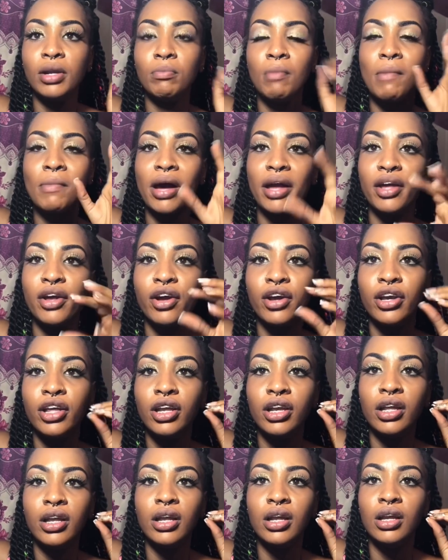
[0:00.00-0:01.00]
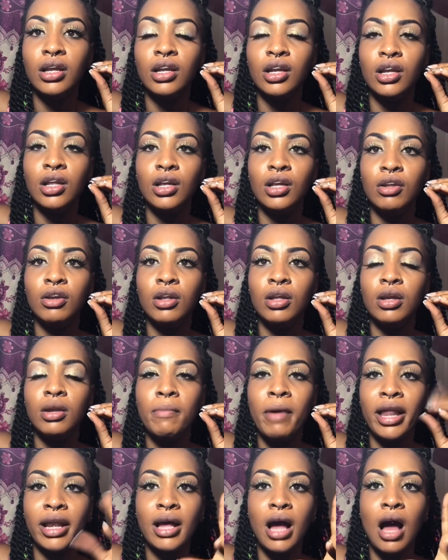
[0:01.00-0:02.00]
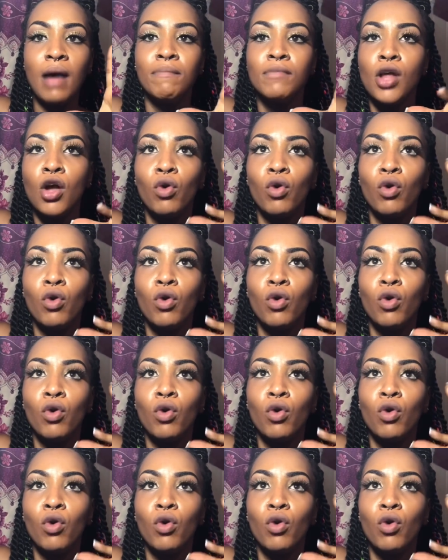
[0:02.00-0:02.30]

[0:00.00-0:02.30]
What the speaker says: mama hear the bed car,